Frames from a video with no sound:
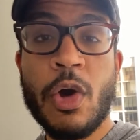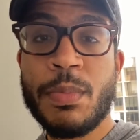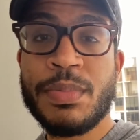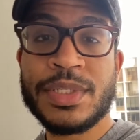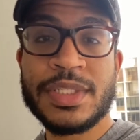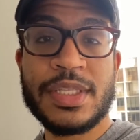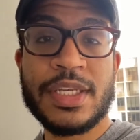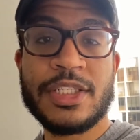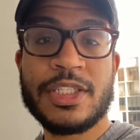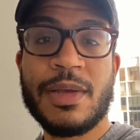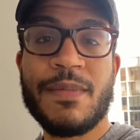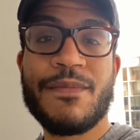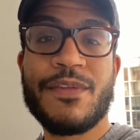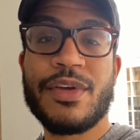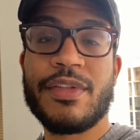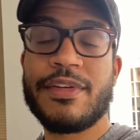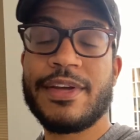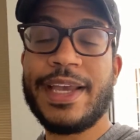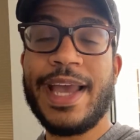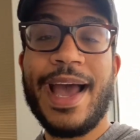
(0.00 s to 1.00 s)
things up for
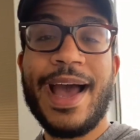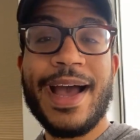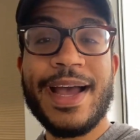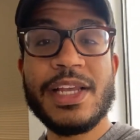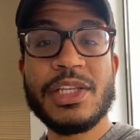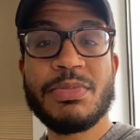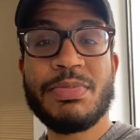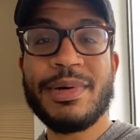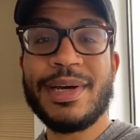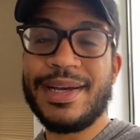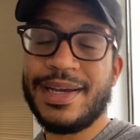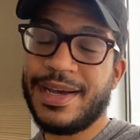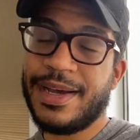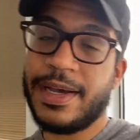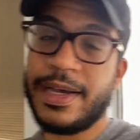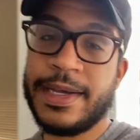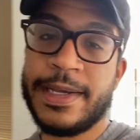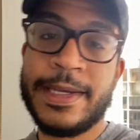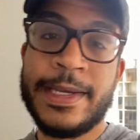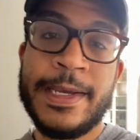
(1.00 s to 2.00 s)
other guys, but
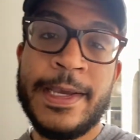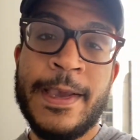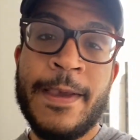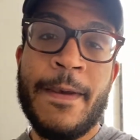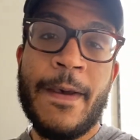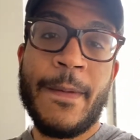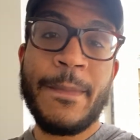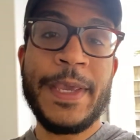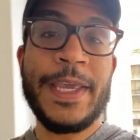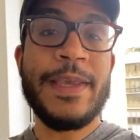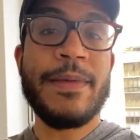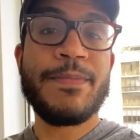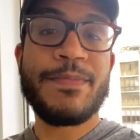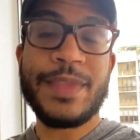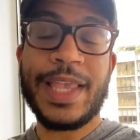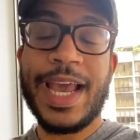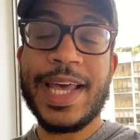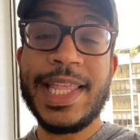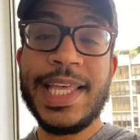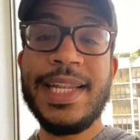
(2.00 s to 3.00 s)
I mean,
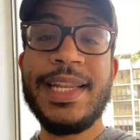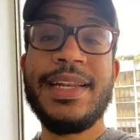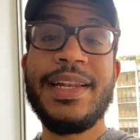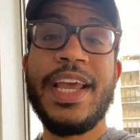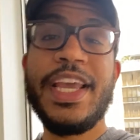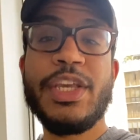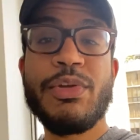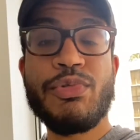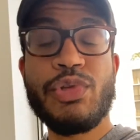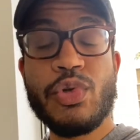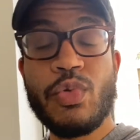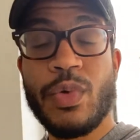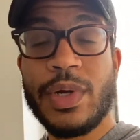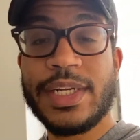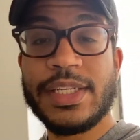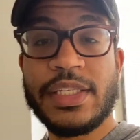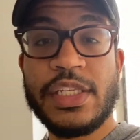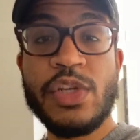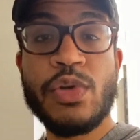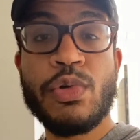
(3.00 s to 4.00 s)
at the end of the day, you do want
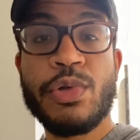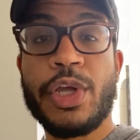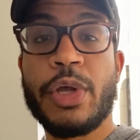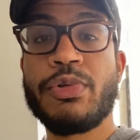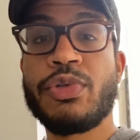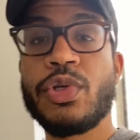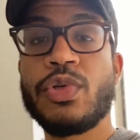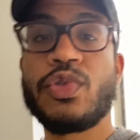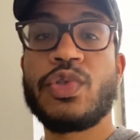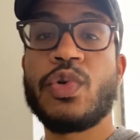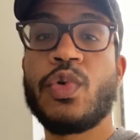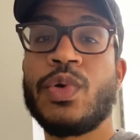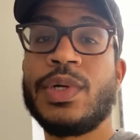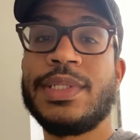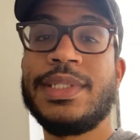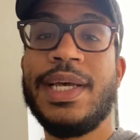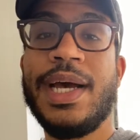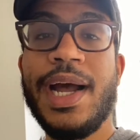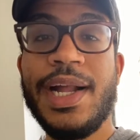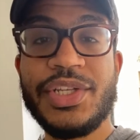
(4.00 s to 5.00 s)
to see Julio Jones scoring
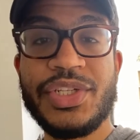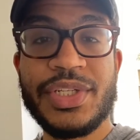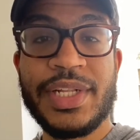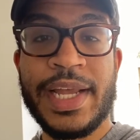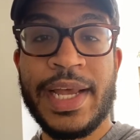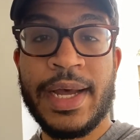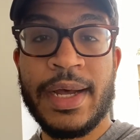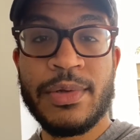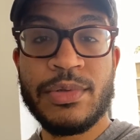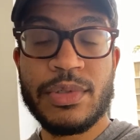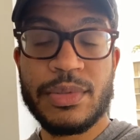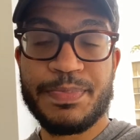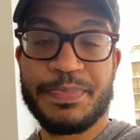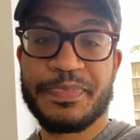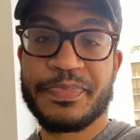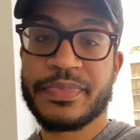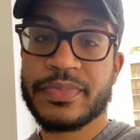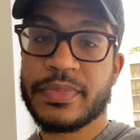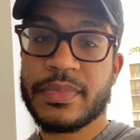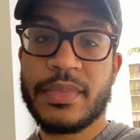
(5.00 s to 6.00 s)
touchdowns.
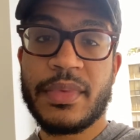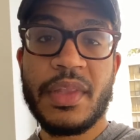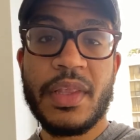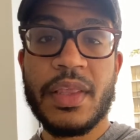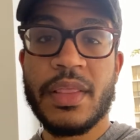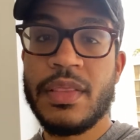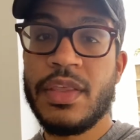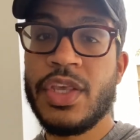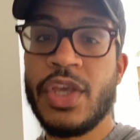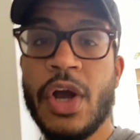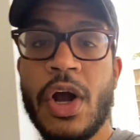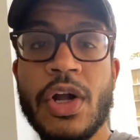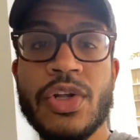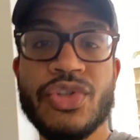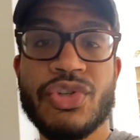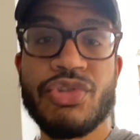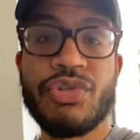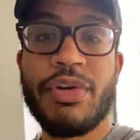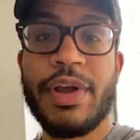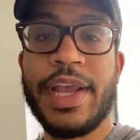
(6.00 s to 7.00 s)
The yards
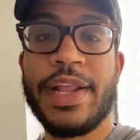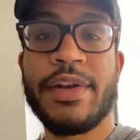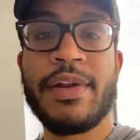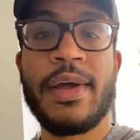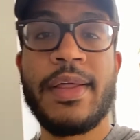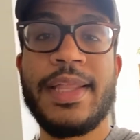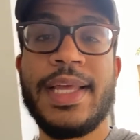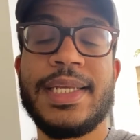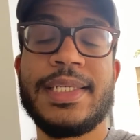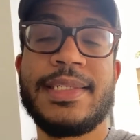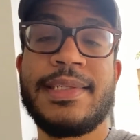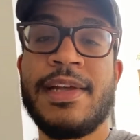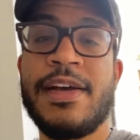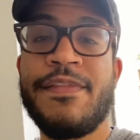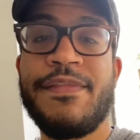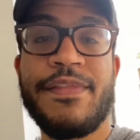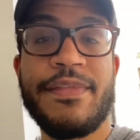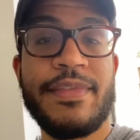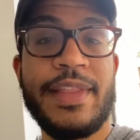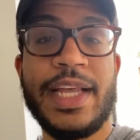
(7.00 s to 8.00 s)
are great and all that
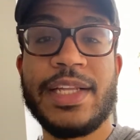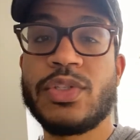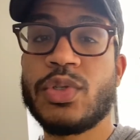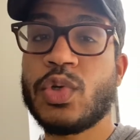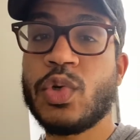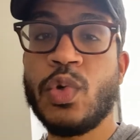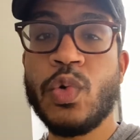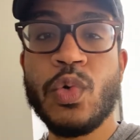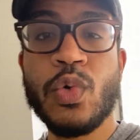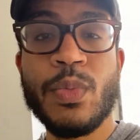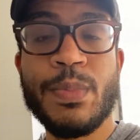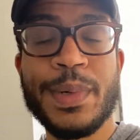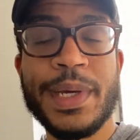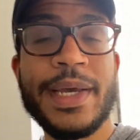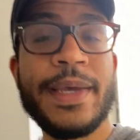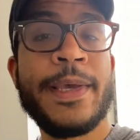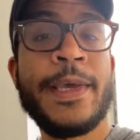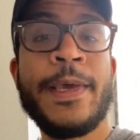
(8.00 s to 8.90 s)
stuff. That's cool, but